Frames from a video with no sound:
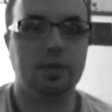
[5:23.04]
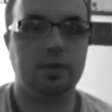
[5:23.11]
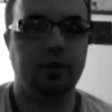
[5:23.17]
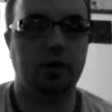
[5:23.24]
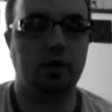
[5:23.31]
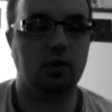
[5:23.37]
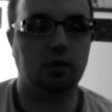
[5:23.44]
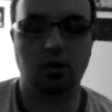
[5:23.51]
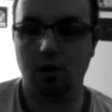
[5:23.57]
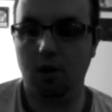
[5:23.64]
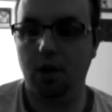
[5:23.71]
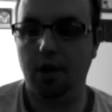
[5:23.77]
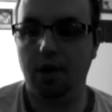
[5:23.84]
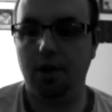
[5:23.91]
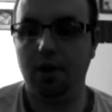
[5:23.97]
It's weird.
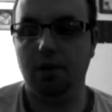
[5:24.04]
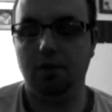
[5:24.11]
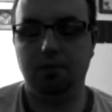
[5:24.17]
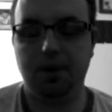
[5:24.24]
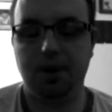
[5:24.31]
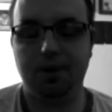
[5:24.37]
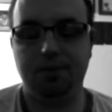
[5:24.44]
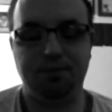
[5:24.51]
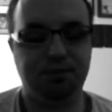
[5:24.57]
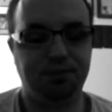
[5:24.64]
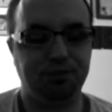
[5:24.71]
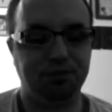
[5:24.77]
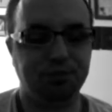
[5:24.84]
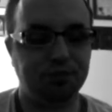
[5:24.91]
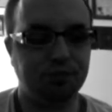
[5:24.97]
But,
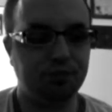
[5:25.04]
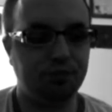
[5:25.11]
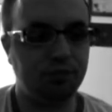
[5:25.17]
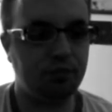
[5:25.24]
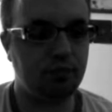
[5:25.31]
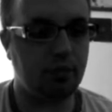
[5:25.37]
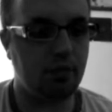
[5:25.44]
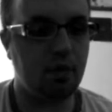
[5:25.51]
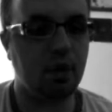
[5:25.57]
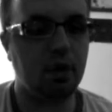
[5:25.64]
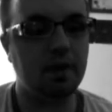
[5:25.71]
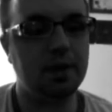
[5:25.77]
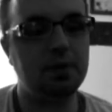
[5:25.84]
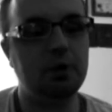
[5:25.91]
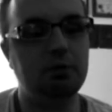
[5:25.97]

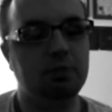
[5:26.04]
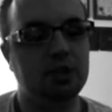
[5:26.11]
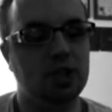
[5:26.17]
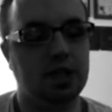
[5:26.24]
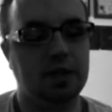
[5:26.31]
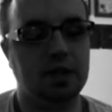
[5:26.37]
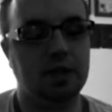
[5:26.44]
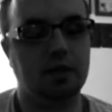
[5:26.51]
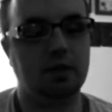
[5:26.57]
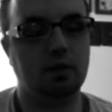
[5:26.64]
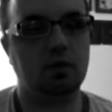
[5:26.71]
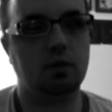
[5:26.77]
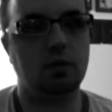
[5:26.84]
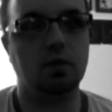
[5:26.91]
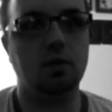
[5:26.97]
that's pretty much it
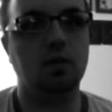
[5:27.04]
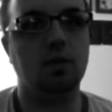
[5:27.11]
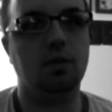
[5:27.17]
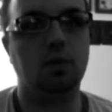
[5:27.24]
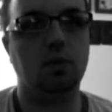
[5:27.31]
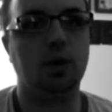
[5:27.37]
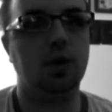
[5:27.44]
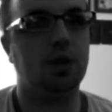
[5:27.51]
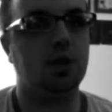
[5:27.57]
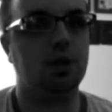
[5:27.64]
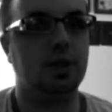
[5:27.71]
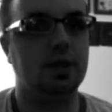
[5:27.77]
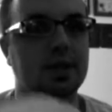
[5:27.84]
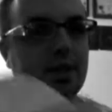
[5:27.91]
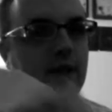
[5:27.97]
for when you're
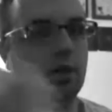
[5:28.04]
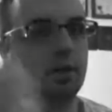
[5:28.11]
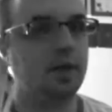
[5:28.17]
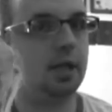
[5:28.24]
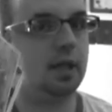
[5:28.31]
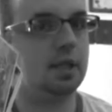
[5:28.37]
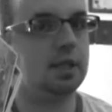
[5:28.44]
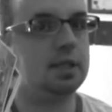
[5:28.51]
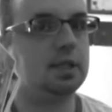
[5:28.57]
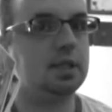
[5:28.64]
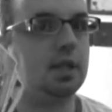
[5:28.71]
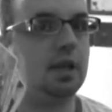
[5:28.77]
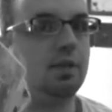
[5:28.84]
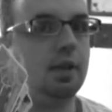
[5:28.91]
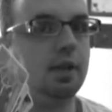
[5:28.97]
doing tarot readings and
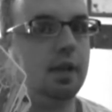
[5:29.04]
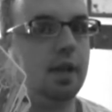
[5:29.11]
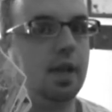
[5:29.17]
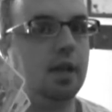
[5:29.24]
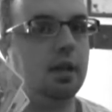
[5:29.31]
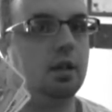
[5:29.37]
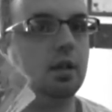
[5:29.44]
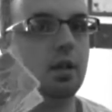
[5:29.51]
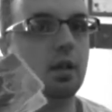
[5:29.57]
stuff like that.